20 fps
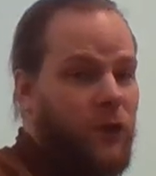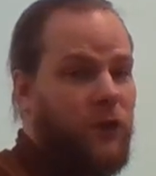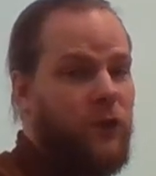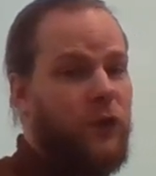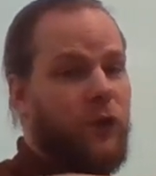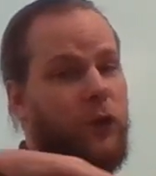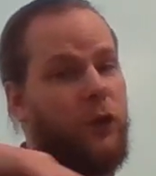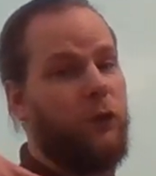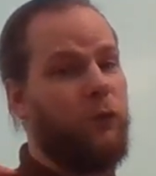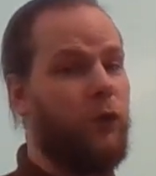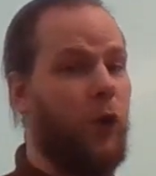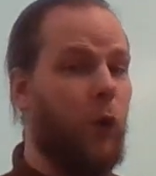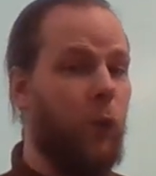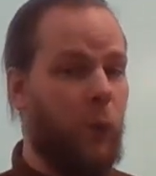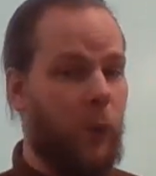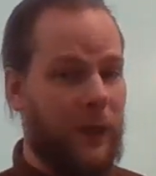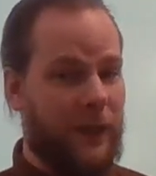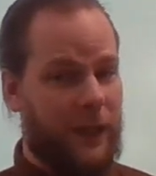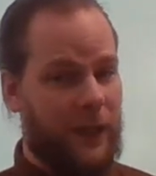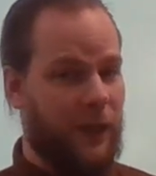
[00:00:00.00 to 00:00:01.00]
So you don't
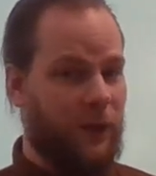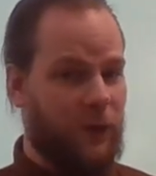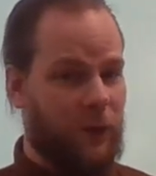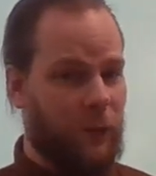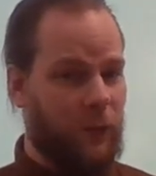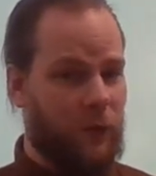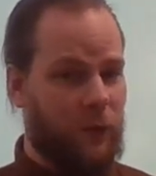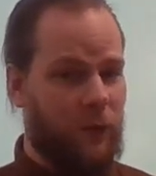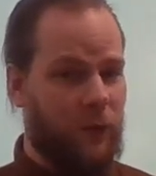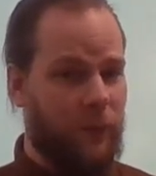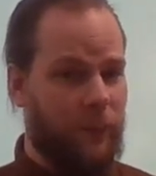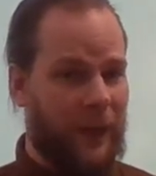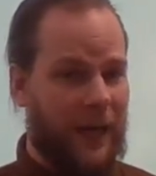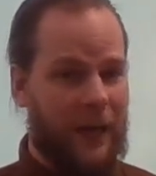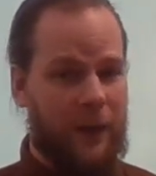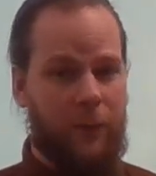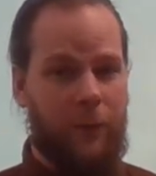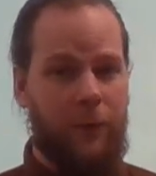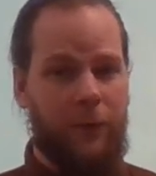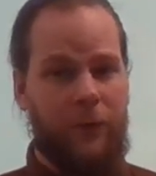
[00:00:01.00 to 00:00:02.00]
want to get those two
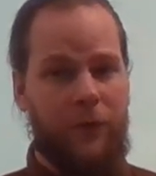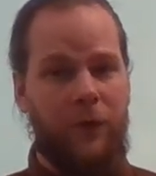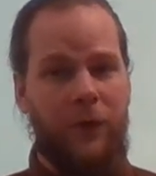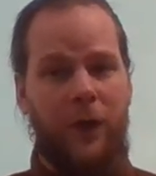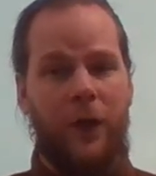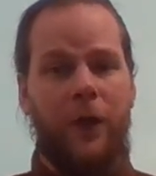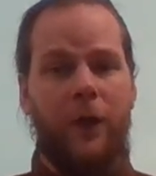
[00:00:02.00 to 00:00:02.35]
backwards.